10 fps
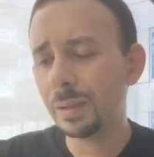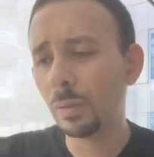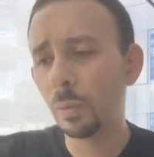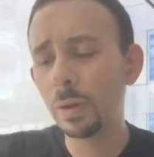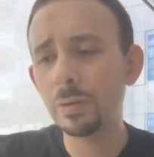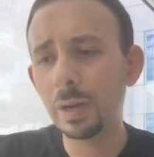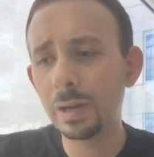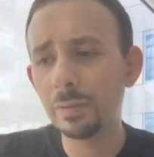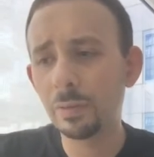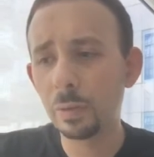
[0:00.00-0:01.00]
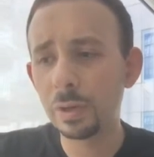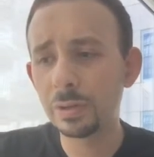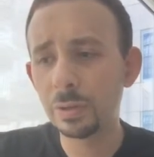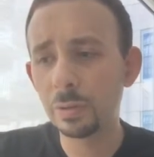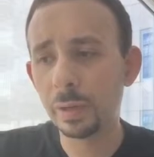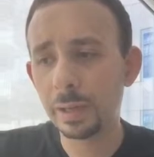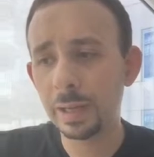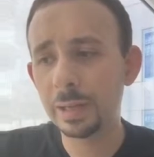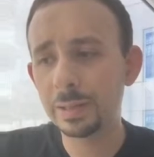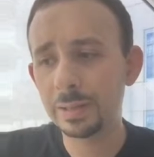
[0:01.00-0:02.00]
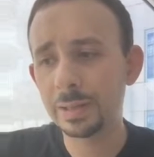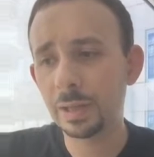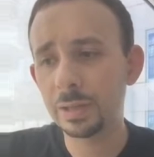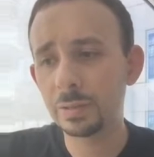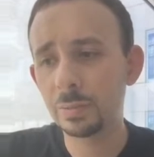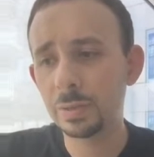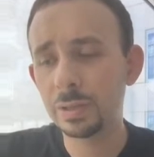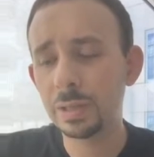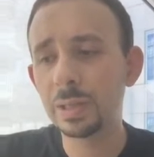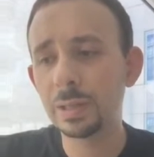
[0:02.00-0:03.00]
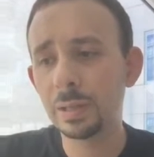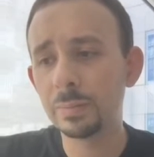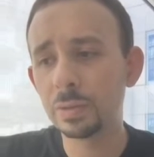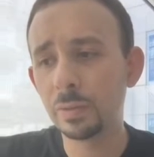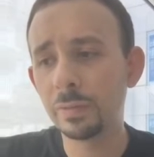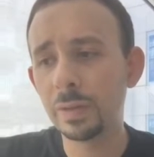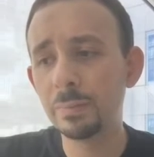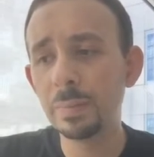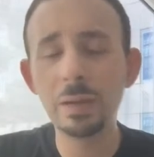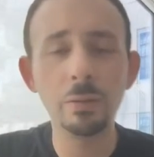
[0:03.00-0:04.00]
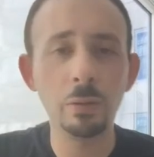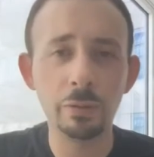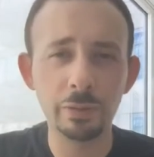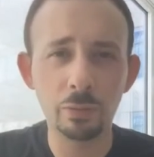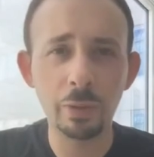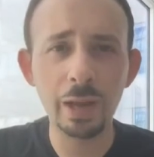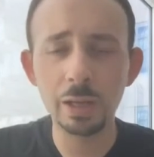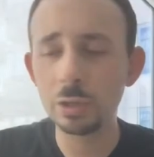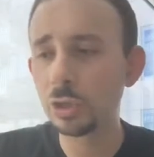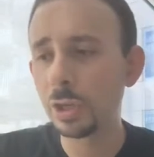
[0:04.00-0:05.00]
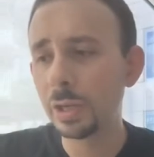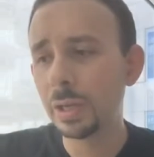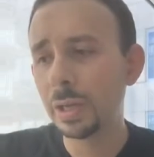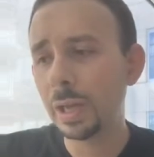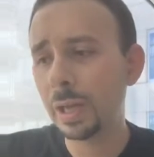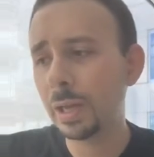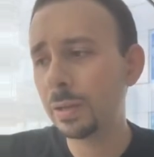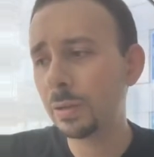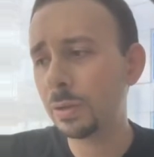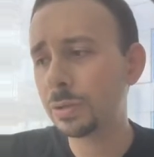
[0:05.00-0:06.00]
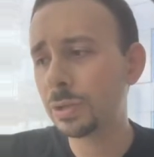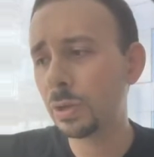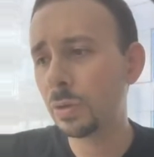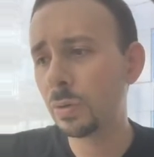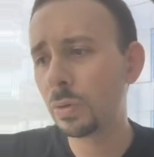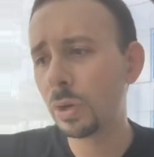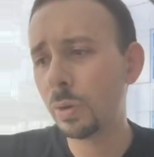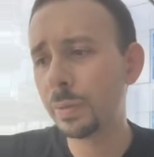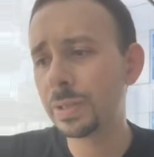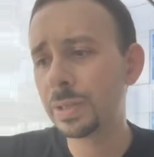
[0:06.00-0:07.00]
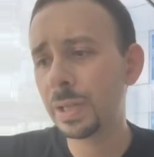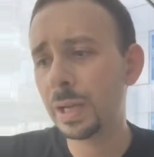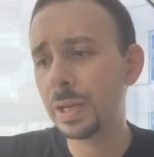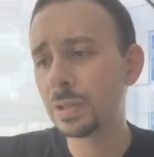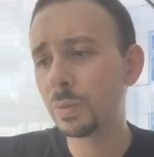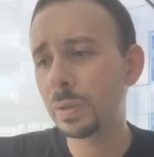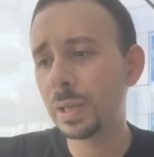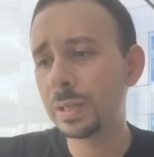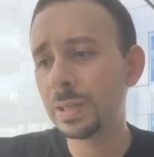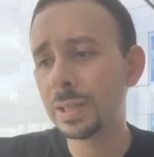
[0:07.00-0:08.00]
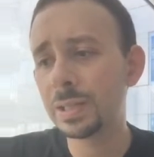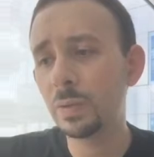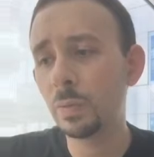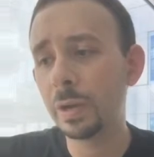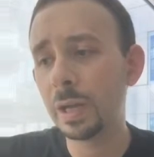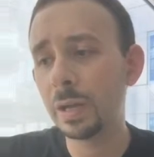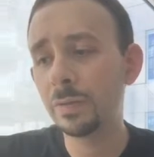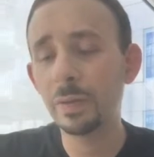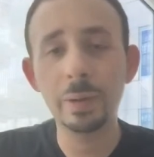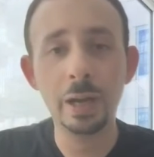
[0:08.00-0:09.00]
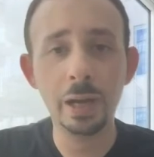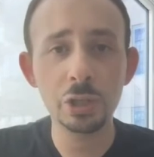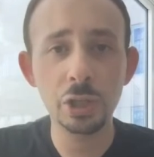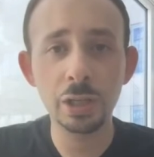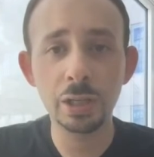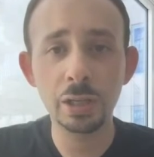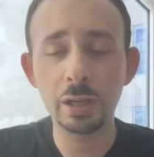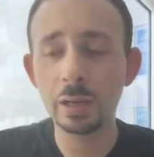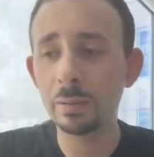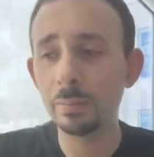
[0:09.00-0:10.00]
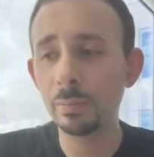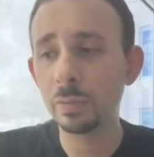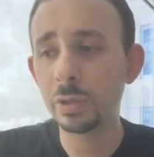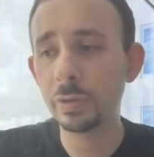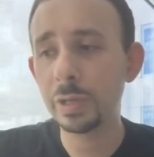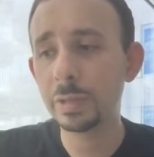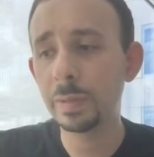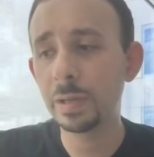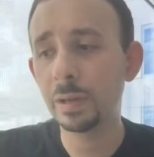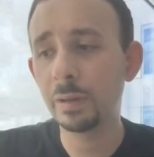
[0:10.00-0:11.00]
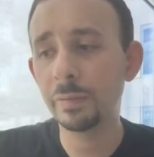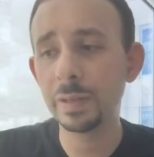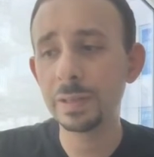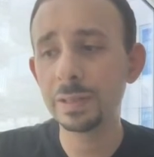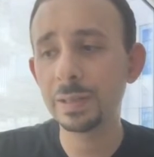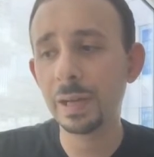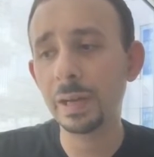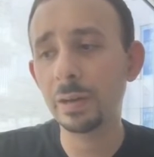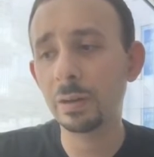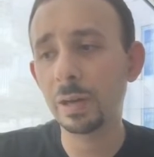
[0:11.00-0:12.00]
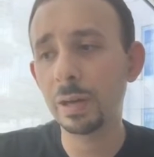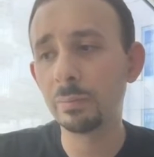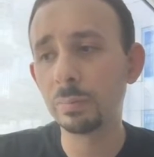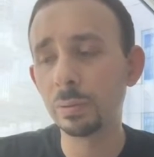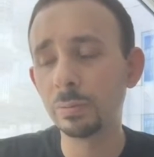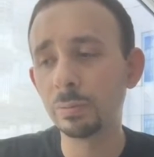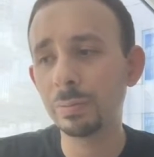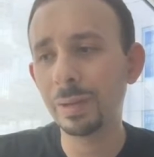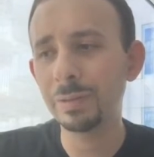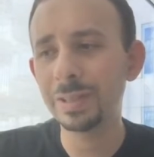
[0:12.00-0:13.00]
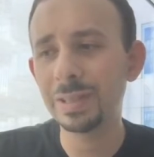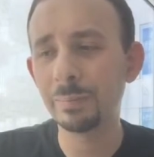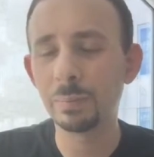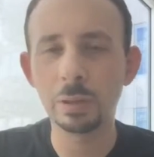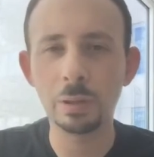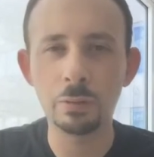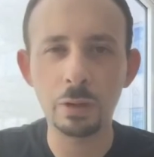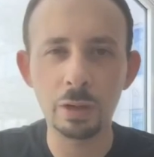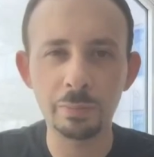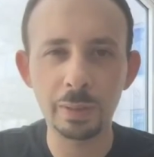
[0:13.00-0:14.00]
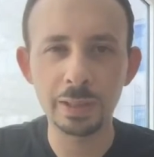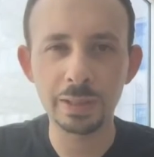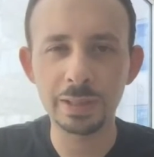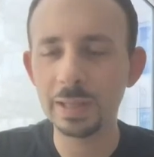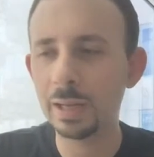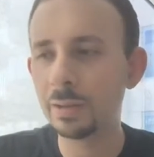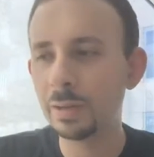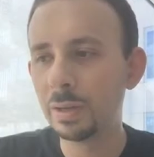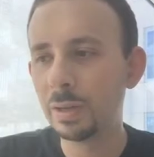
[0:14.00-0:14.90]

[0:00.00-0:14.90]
109.42, like I had discussed, was the sort of the middle of the range, and it also coincides with a 61.8 Fibonacci retracement of this entire kind of, I wouldn't say blow off because it's not